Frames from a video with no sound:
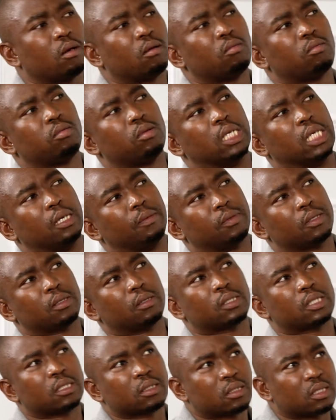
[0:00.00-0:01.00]

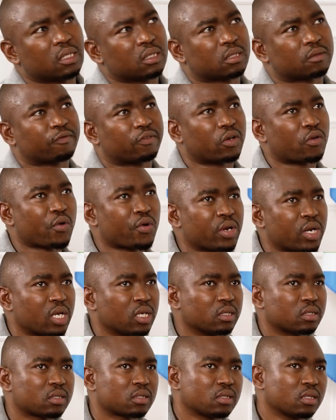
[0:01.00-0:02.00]
That's very
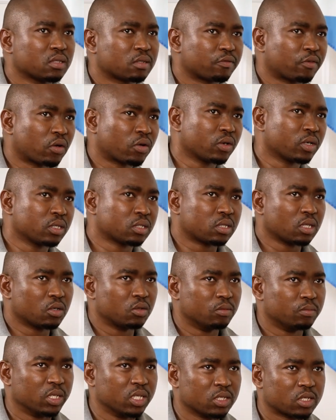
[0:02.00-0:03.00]
nice. That's very nice that
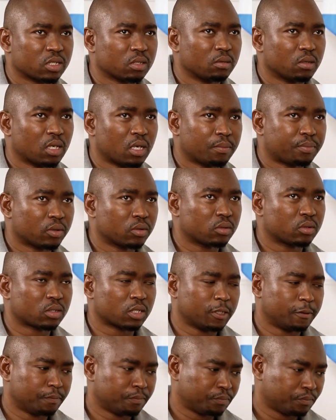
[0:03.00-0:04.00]
you mentioned about
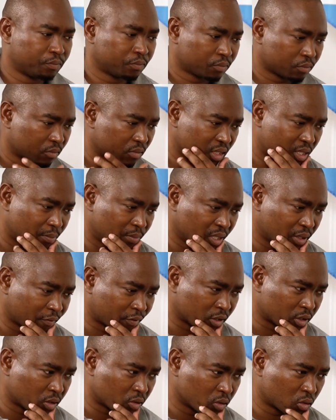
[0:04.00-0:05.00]
the
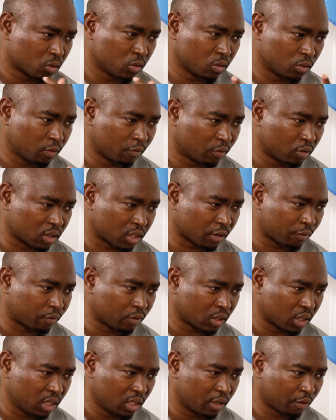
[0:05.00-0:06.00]
manifestos, because you voted for
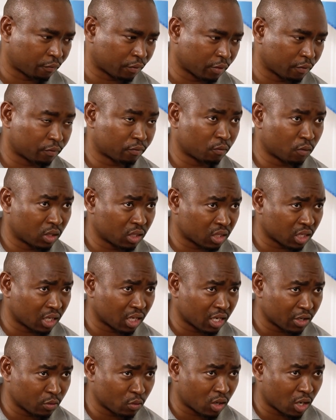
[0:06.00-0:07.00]
the EFF. Well, then
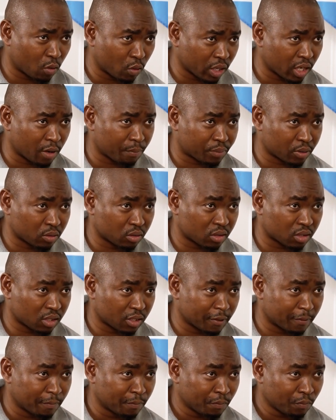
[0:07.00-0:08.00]
are you aware about
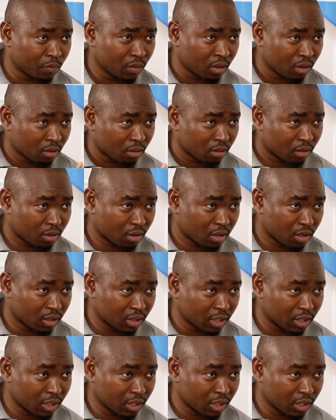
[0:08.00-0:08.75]
the